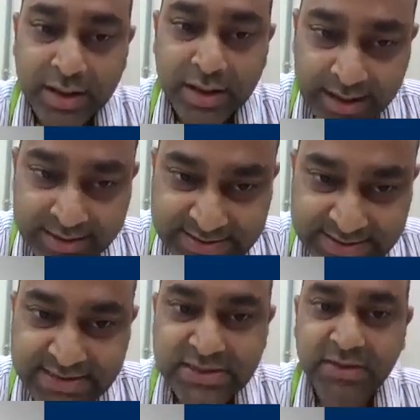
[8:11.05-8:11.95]
a
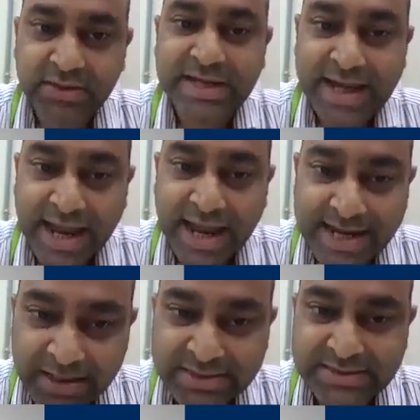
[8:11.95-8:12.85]
sense of the
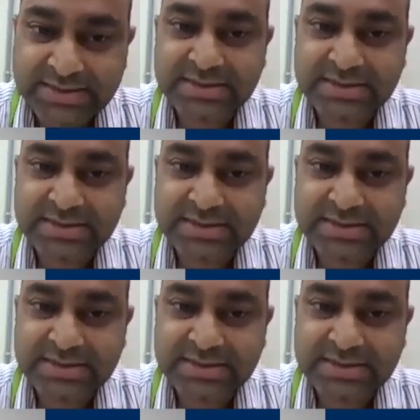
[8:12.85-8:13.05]
dynamics